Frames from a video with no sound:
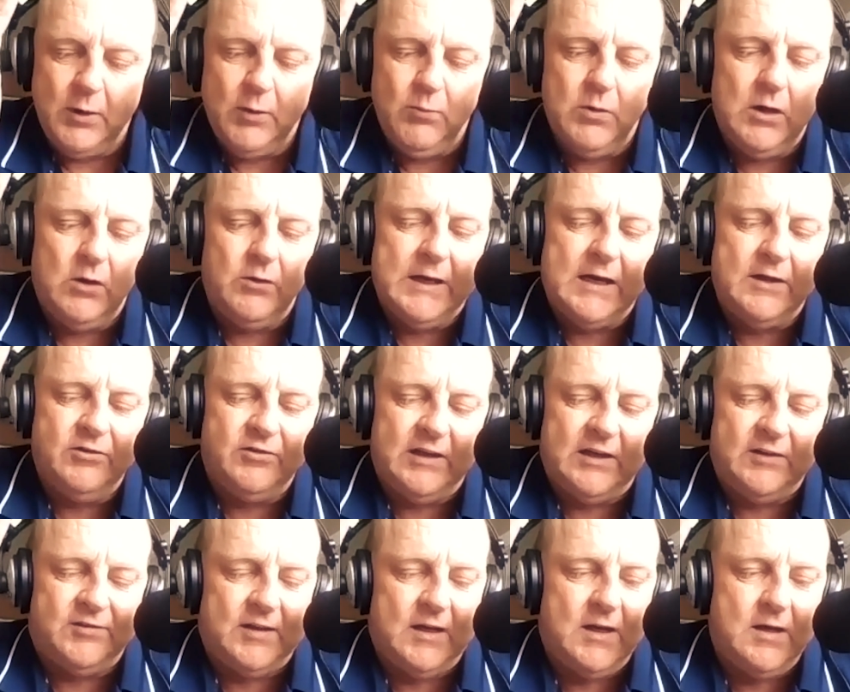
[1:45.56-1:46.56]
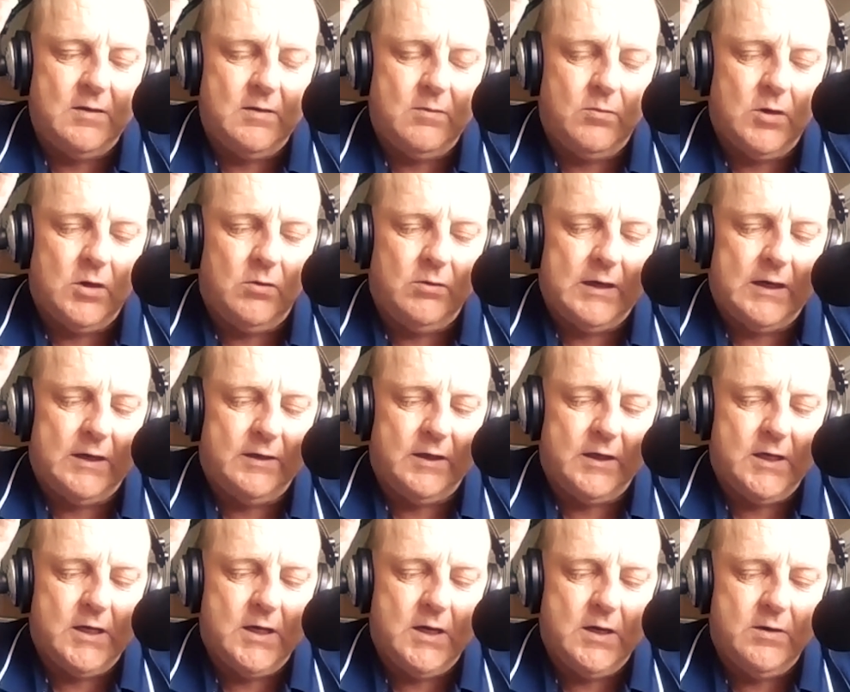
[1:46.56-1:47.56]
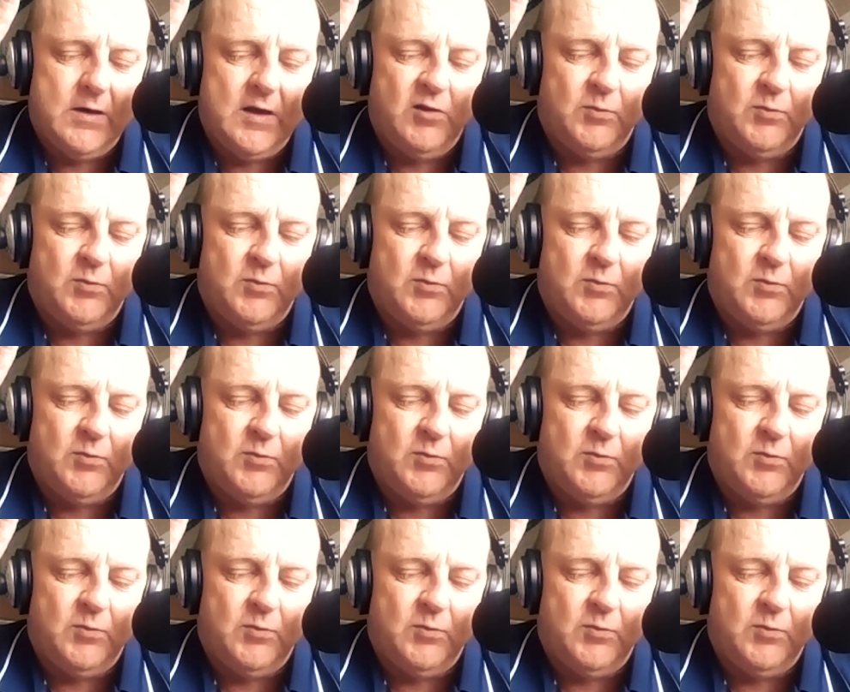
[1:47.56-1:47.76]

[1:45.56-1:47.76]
But well done, Jesse. Well done to you.